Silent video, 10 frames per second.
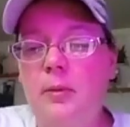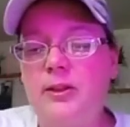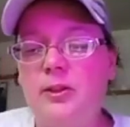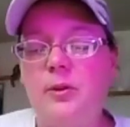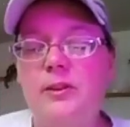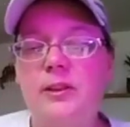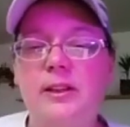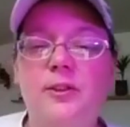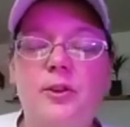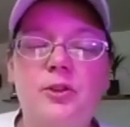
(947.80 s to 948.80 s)
As always,
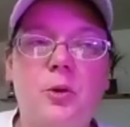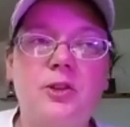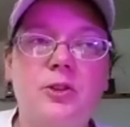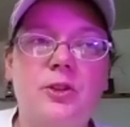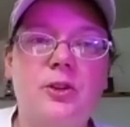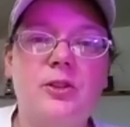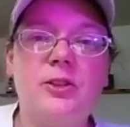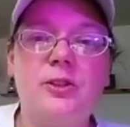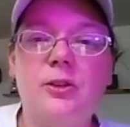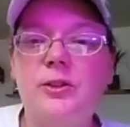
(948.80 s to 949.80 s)
guys, if there's questions or
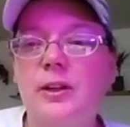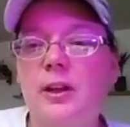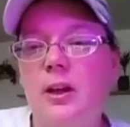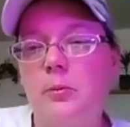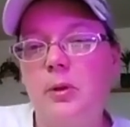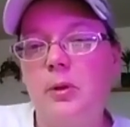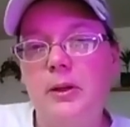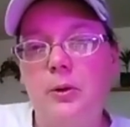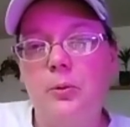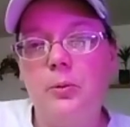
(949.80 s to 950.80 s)
concerns, let
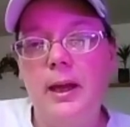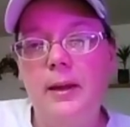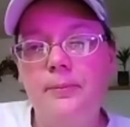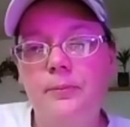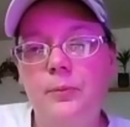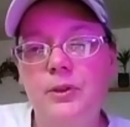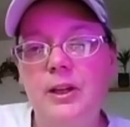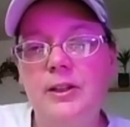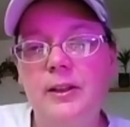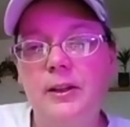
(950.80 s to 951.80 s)
me know, okay?
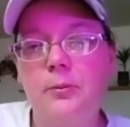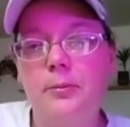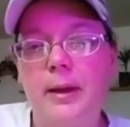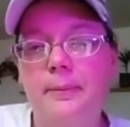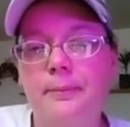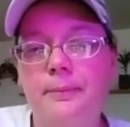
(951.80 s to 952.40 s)
Talk to you later. Bye.